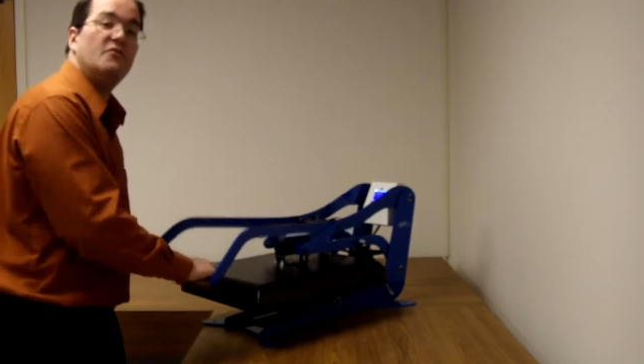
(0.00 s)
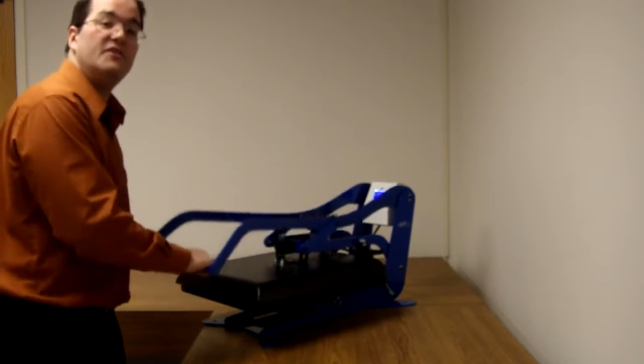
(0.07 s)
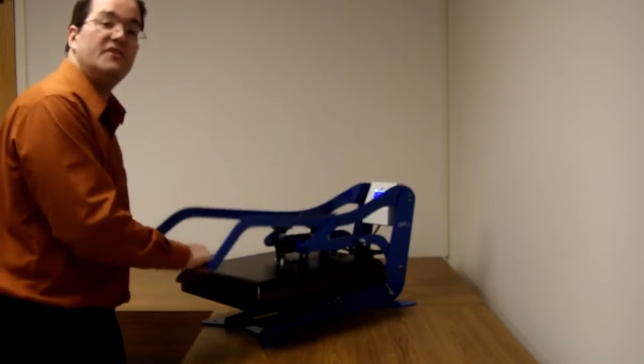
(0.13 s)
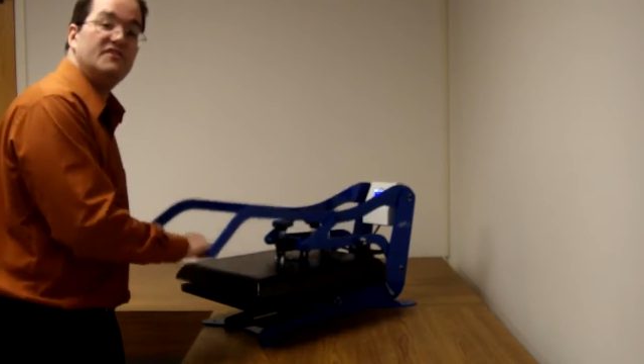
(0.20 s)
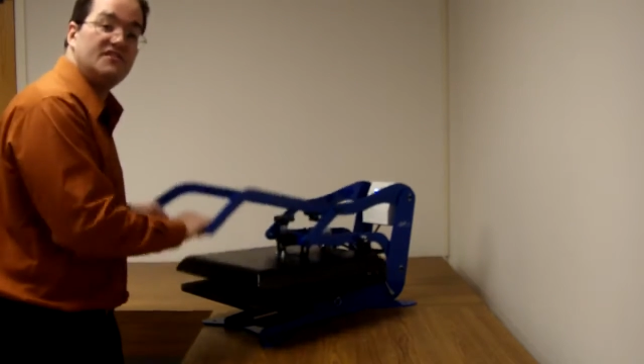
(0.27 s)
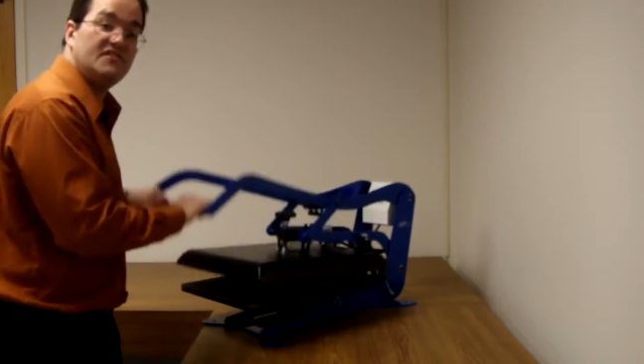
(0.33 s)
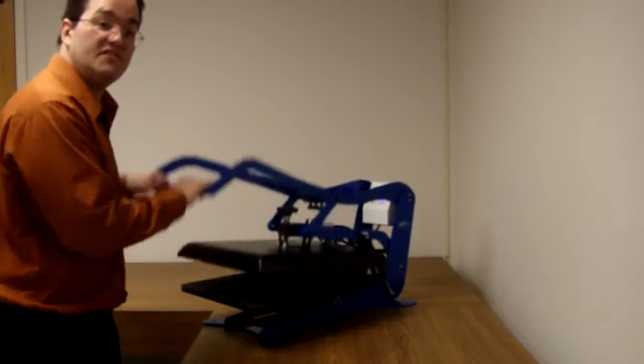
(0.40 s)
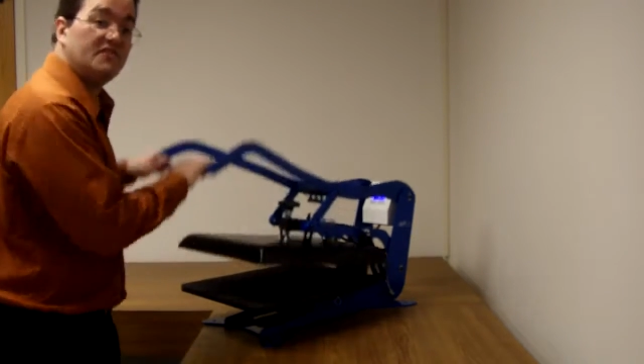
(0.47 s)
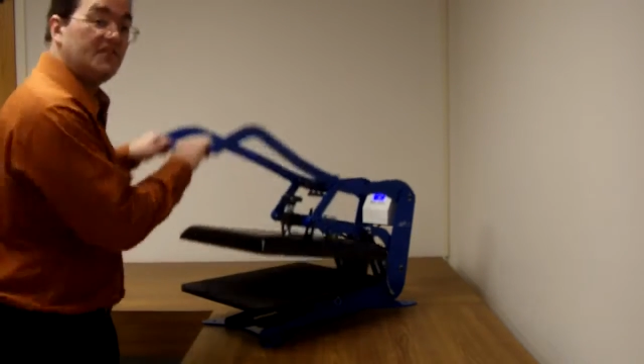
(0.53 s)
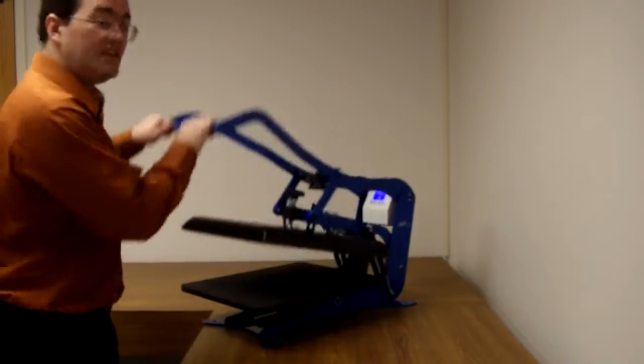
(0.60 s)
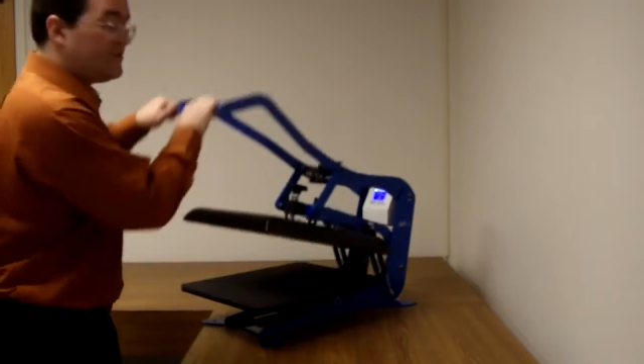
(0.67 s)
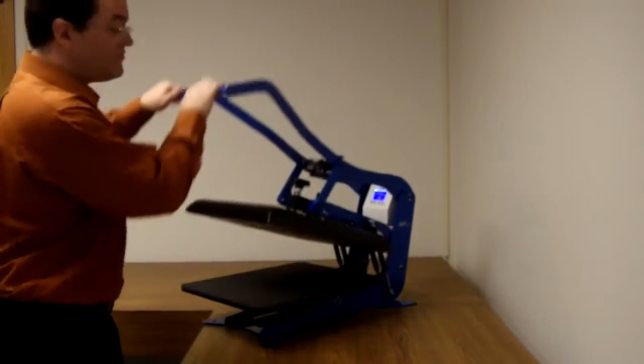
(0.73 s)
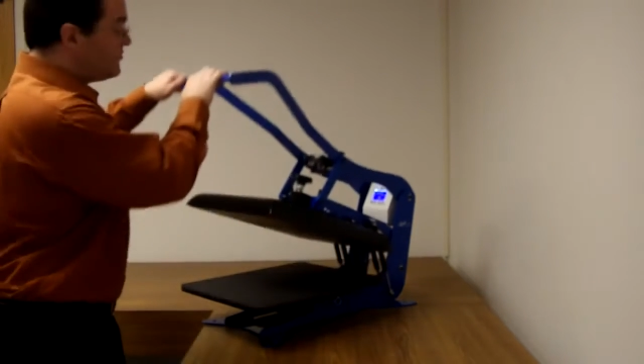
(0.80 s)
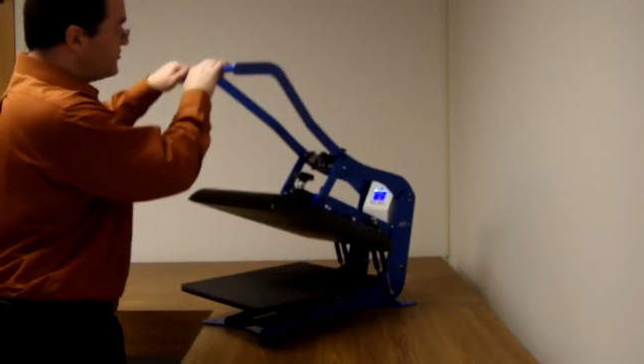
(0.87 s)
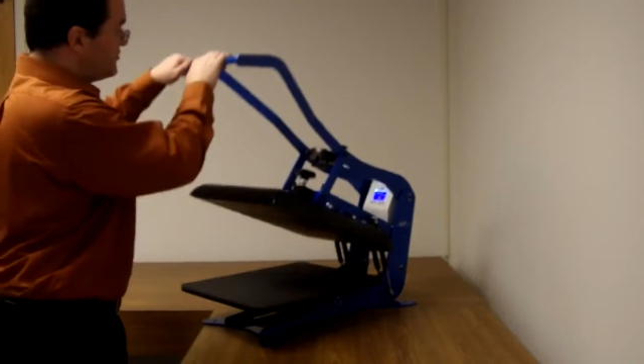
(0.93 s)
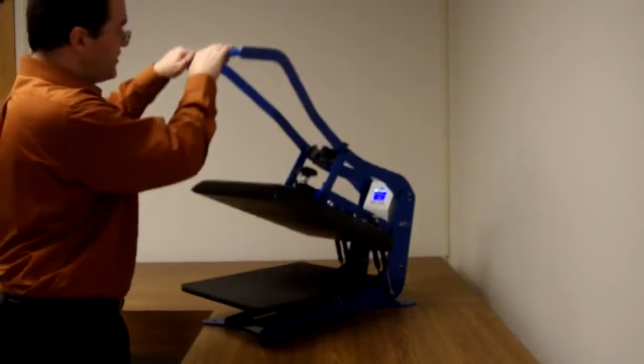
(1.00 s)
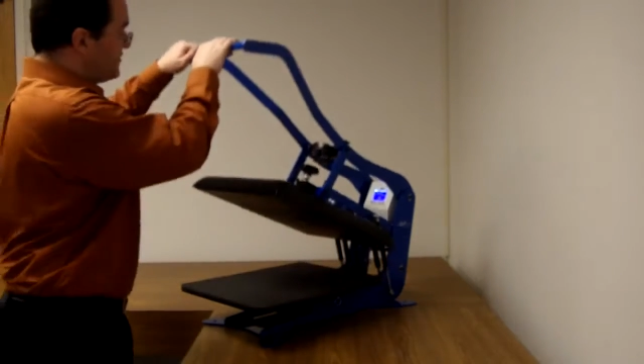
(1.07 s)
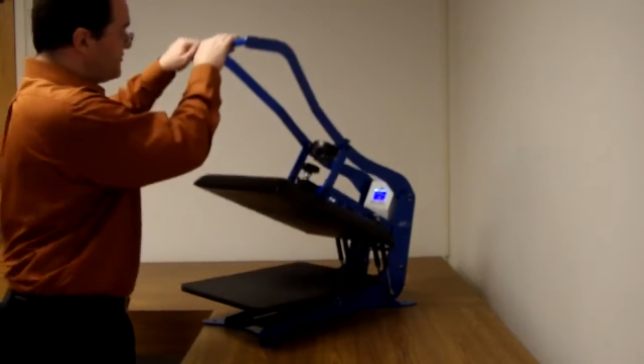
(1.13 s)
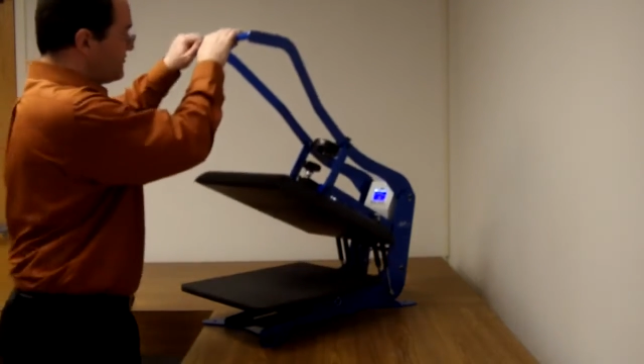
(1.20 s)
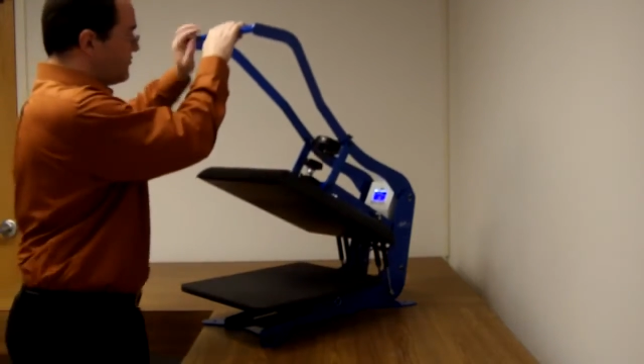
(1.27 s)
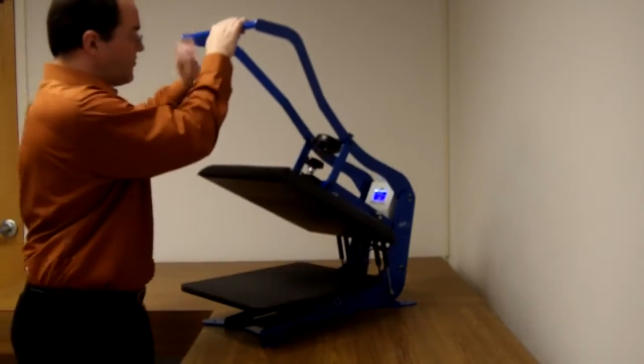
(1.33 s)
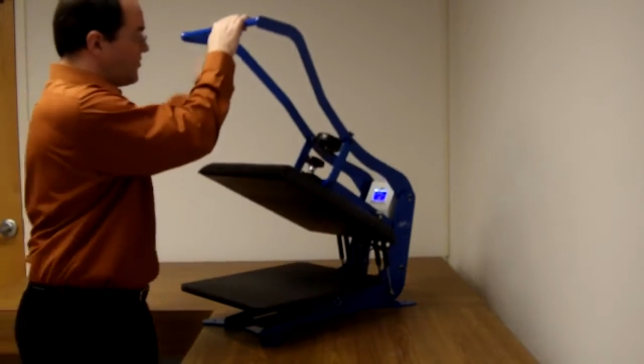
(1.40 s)
we still need to
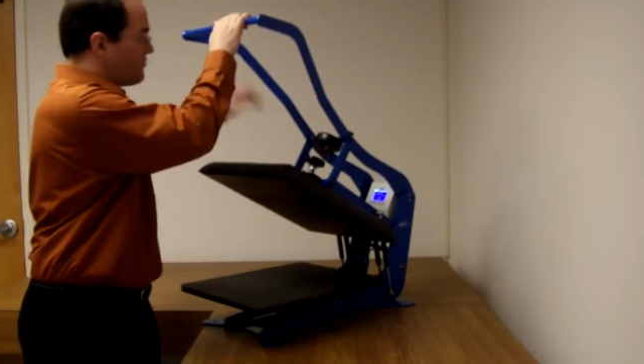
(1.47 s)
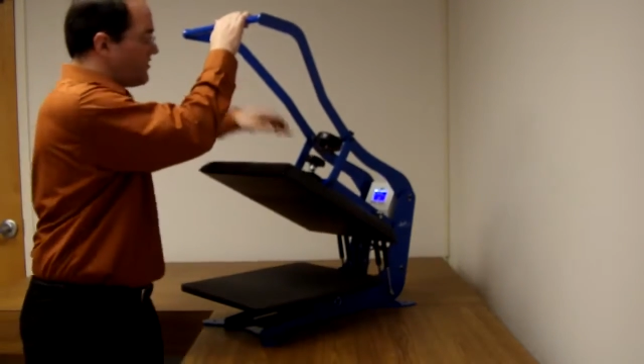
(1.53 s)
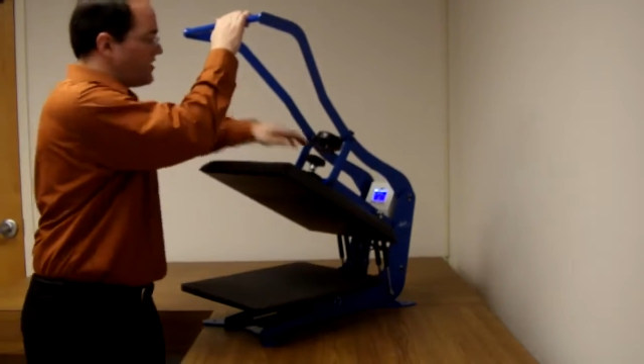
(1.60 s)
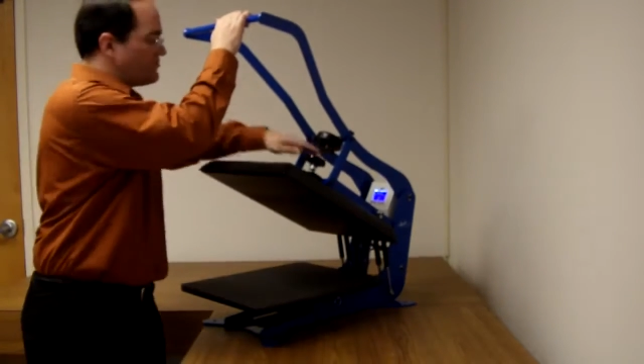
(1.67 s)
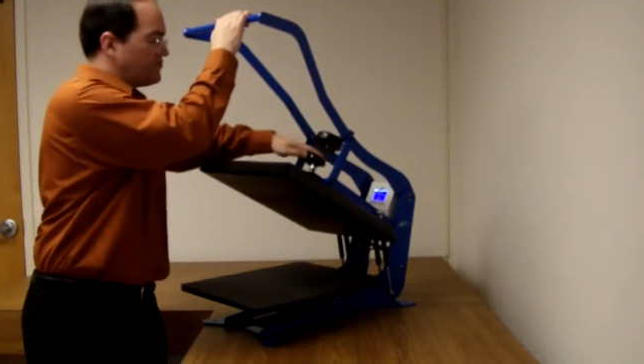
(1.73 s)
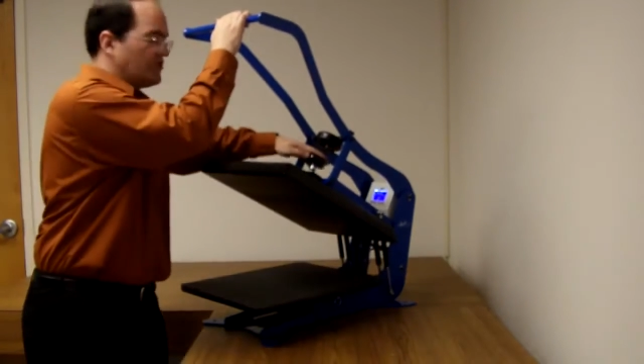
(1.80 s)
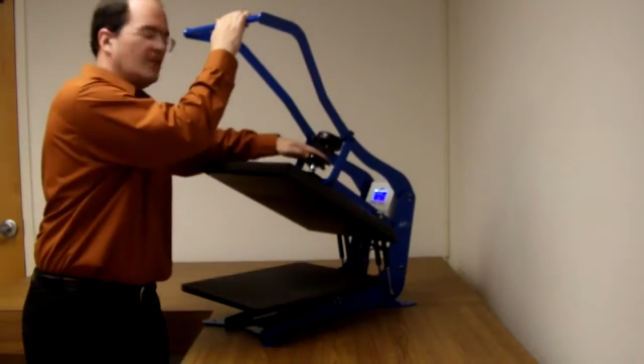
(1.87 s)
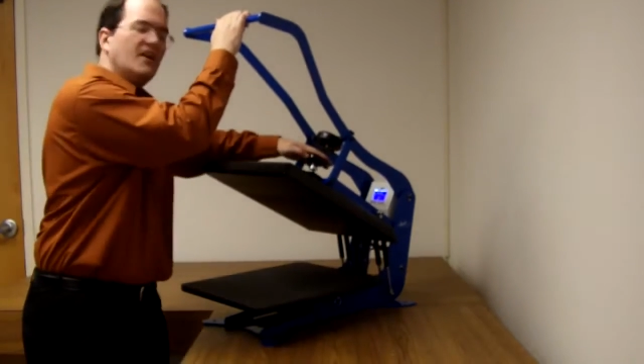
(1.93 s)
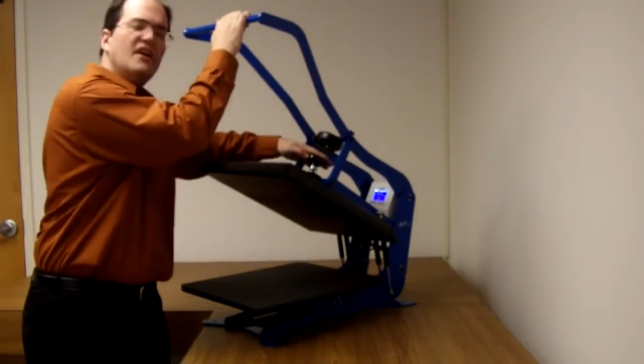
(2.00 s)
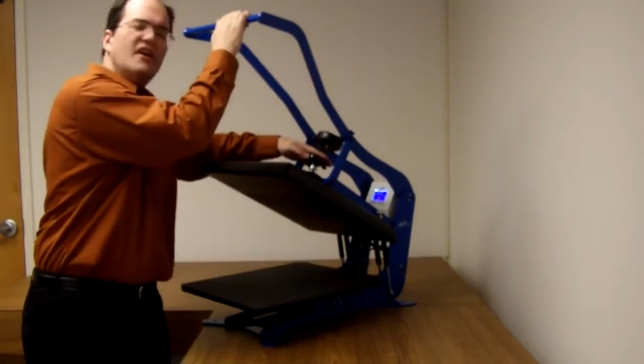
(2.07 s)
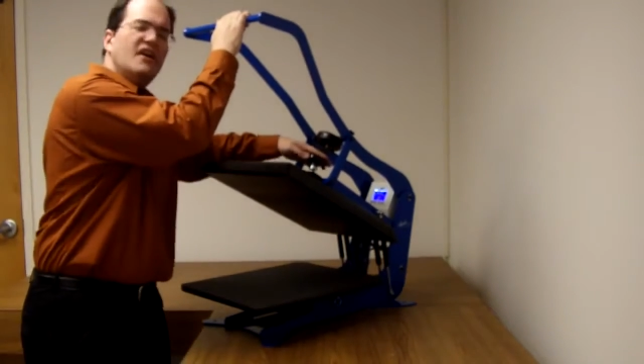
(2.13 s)
adjust for more pressure.